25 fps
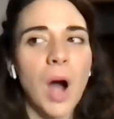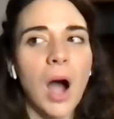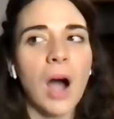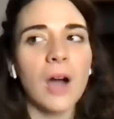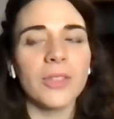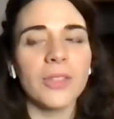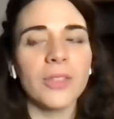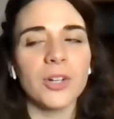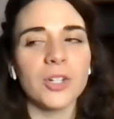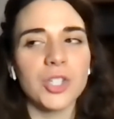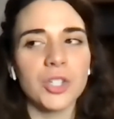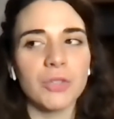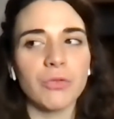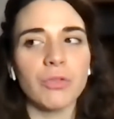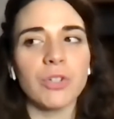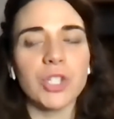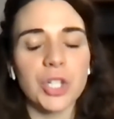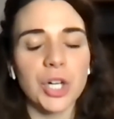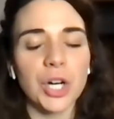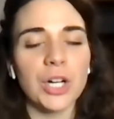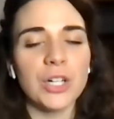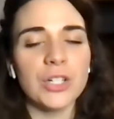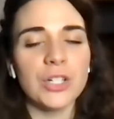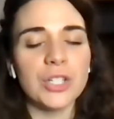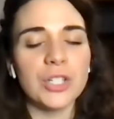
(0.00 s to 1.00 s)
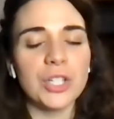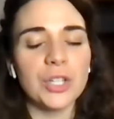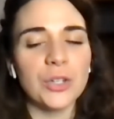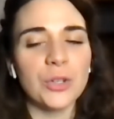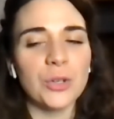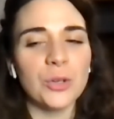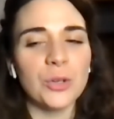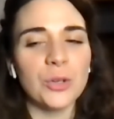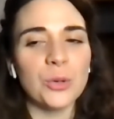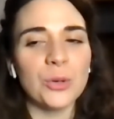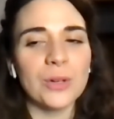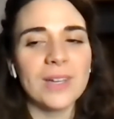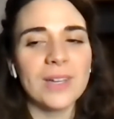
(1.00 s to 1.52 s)
author to return
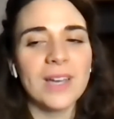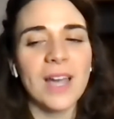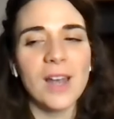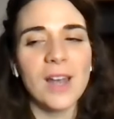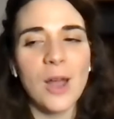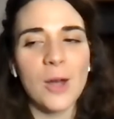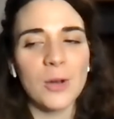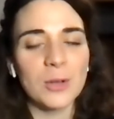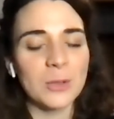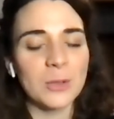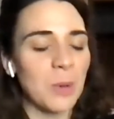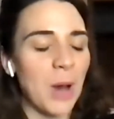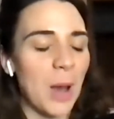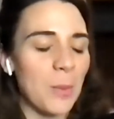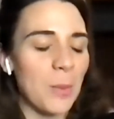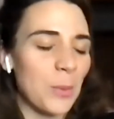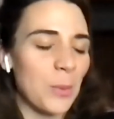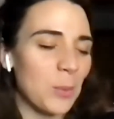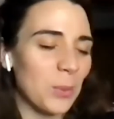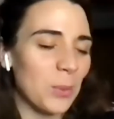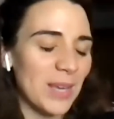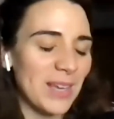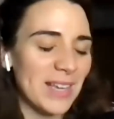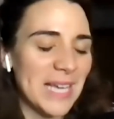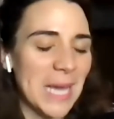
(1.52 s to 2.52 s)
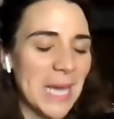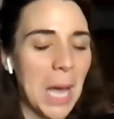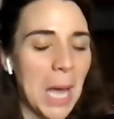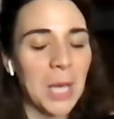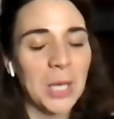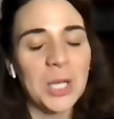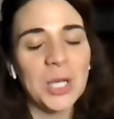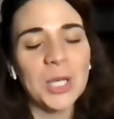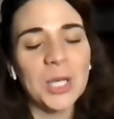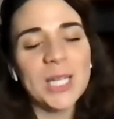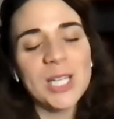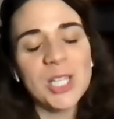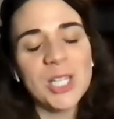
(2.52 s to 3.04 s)
to, it's probably a
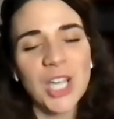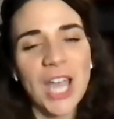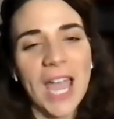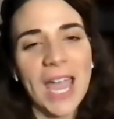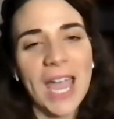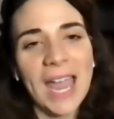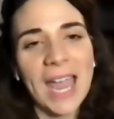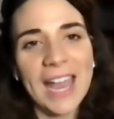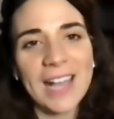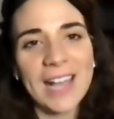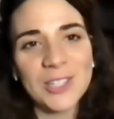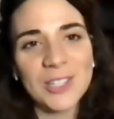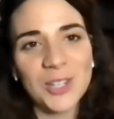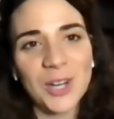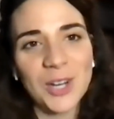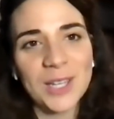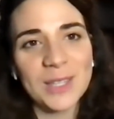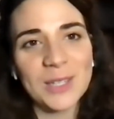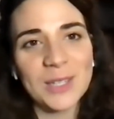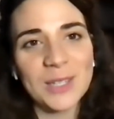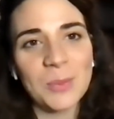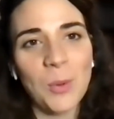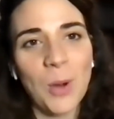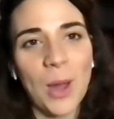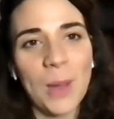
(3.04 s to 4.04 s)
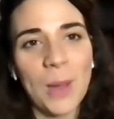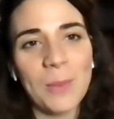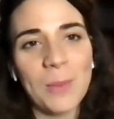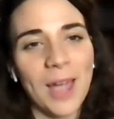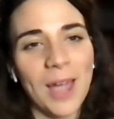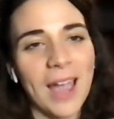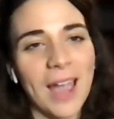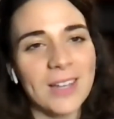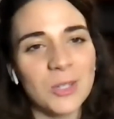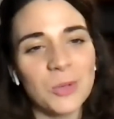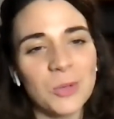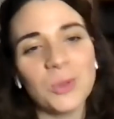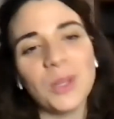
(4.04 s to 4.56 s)
cliche answer at this point, but
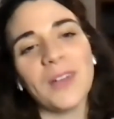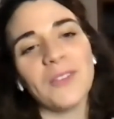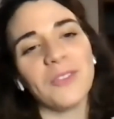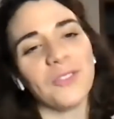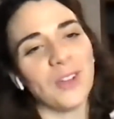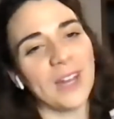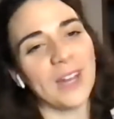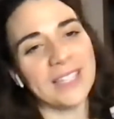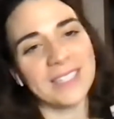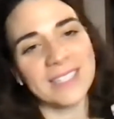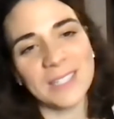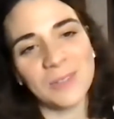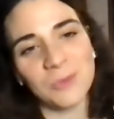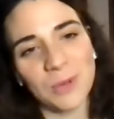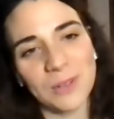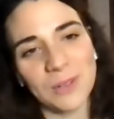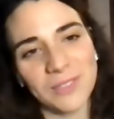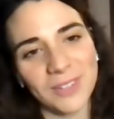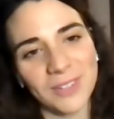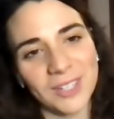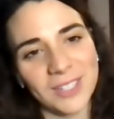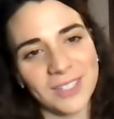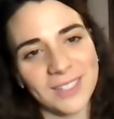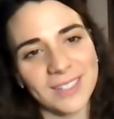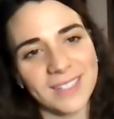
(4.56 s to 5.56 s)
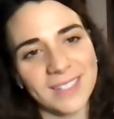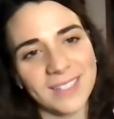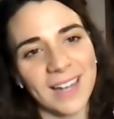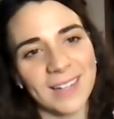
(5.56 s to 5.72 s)
I do love Francine Rivers.